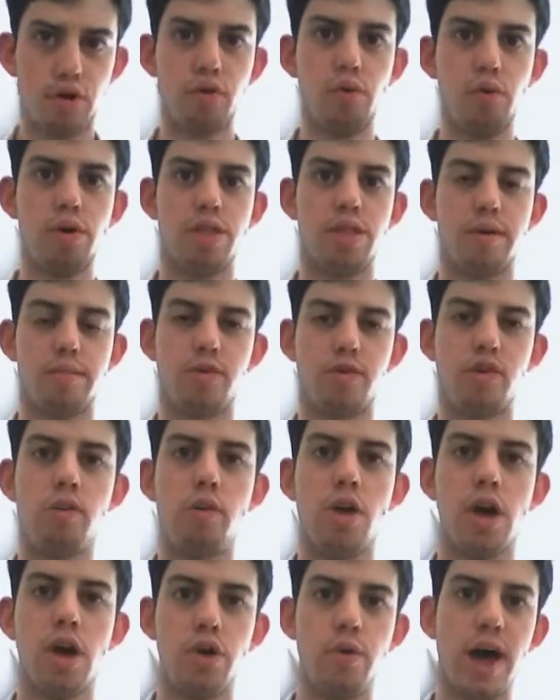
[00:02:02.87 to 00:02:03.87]
all of them. So
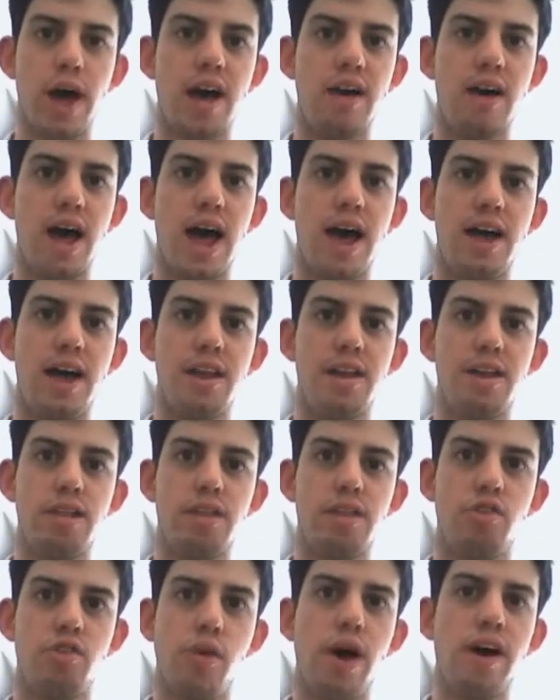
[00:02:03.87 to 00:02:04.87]
you have
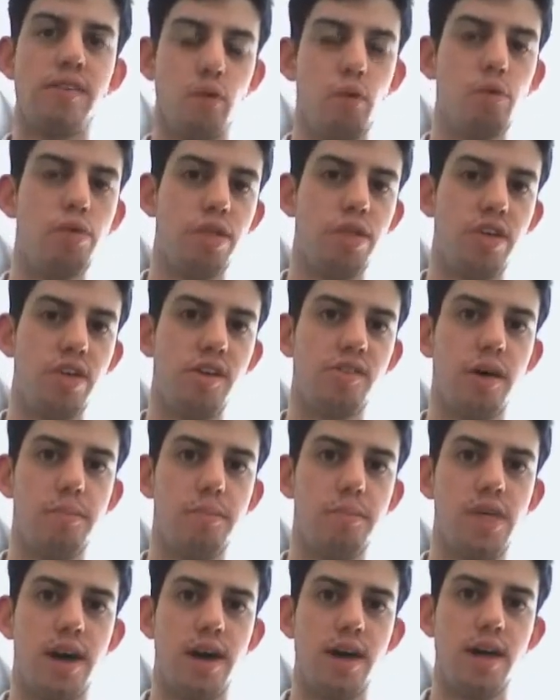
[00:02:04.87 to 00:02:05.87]
all the things up
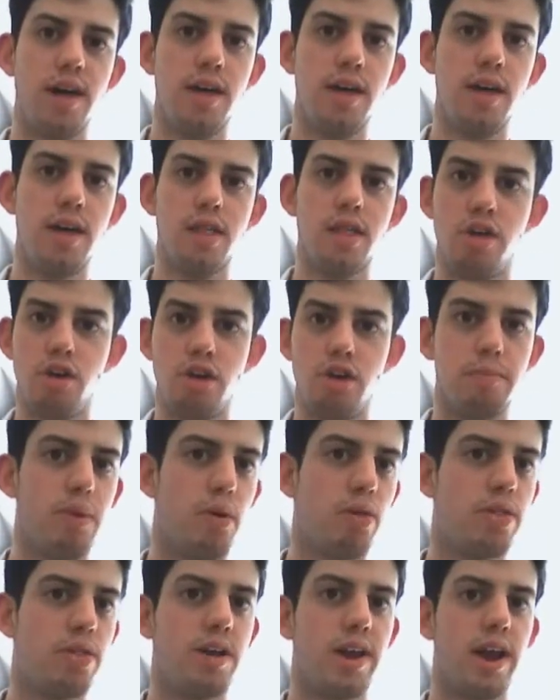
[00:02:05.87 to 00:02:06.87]
there that you can
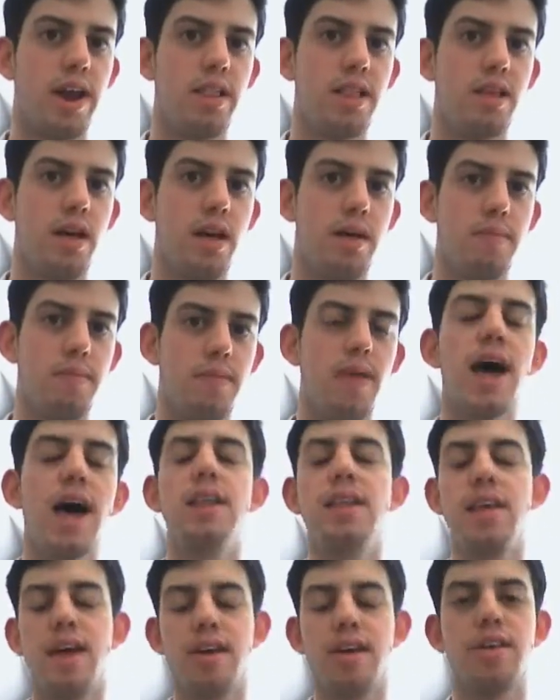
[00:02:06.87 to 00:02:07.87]
pull down at any time.
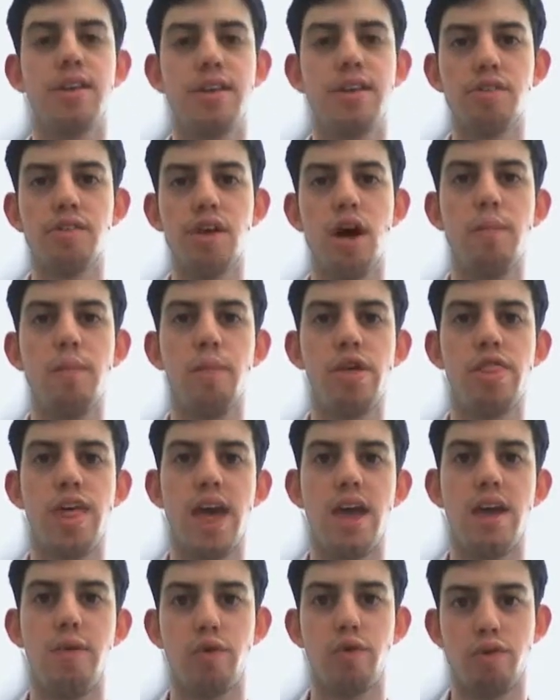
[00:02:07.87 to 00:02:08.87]
And yes, it does come with
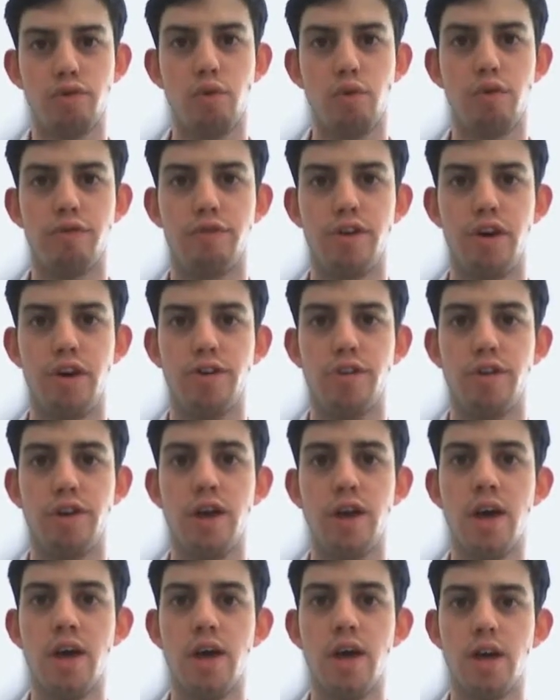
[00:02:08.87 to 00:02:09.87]
a restore function,
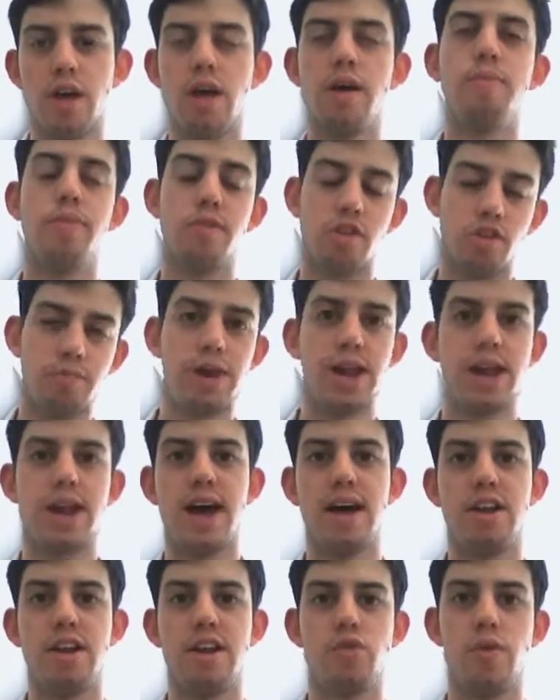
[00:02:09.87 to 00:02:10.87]
split
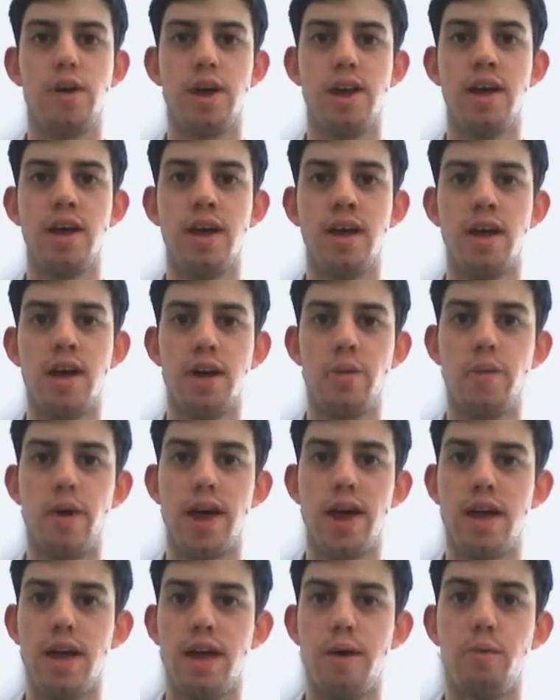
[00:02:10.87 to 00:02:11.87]
and join,
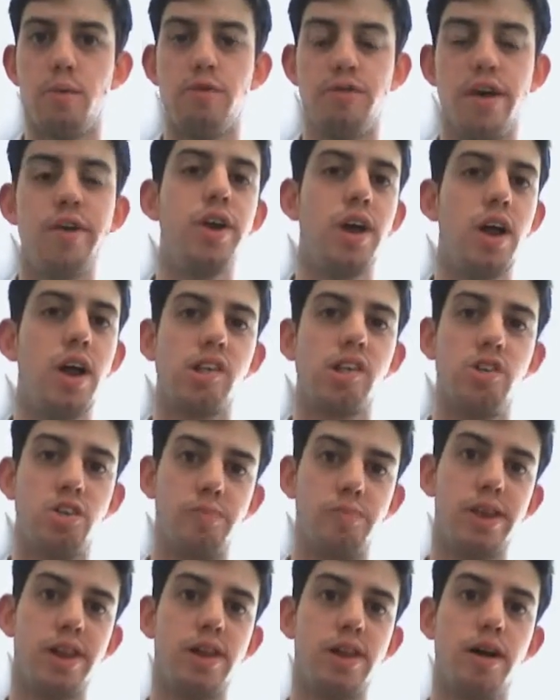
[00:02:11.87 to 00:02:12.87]
where it will very nicely
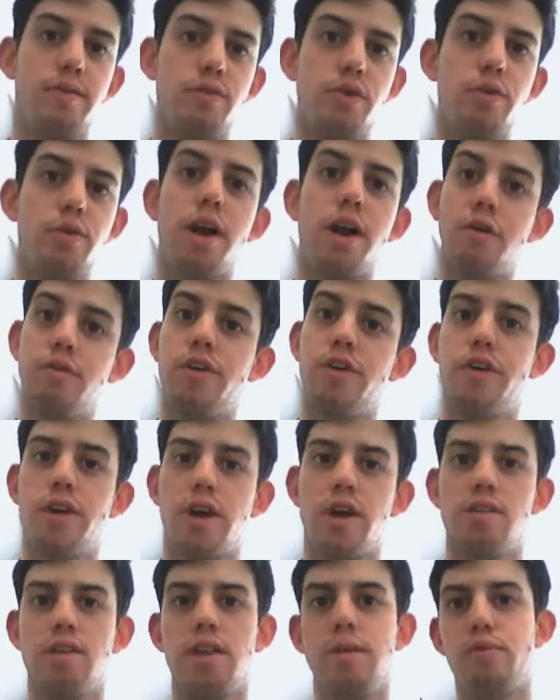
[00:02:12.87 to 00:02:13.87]
split it up for you, and it will very
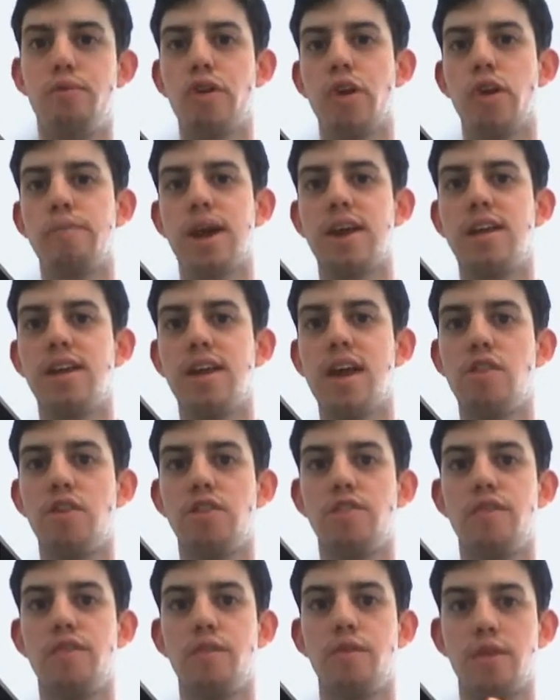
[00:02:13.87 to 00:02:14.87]
nicely bring it back together
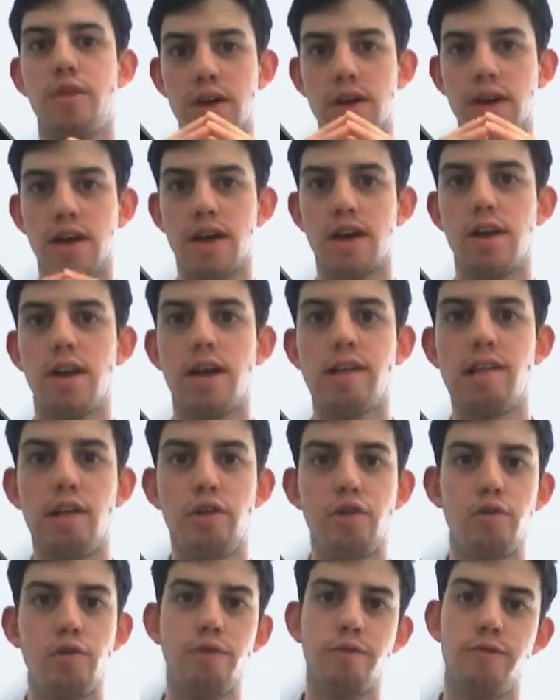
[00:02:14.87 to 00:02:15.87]
for you. Nice
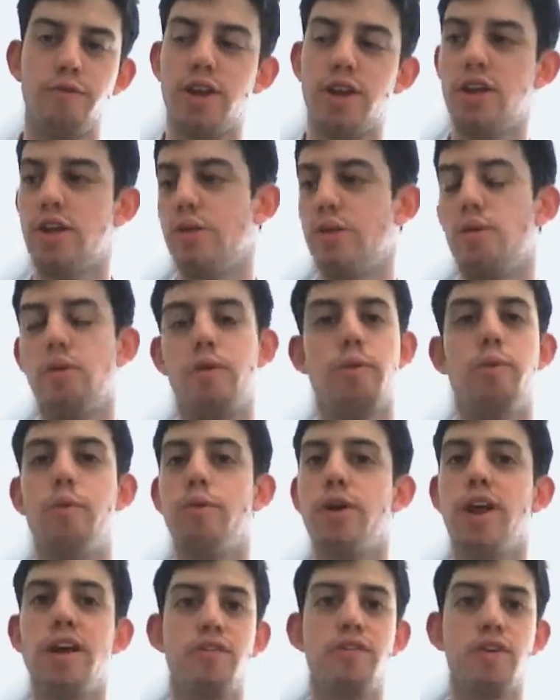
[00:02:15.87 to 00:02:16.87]
little video or
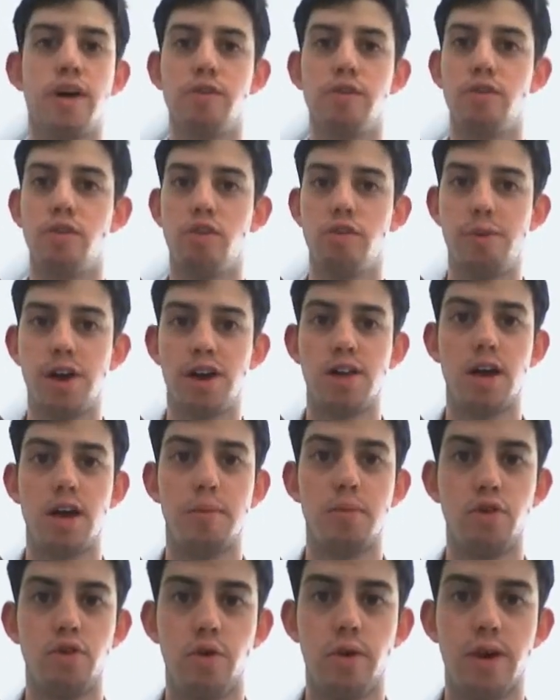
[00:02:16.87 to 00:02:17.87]
whatever else you're splitting up
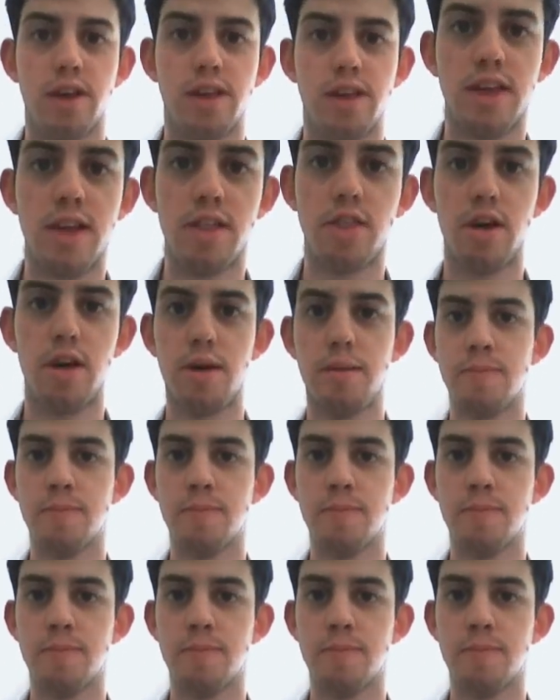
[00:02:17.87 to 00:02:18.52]
or joining together.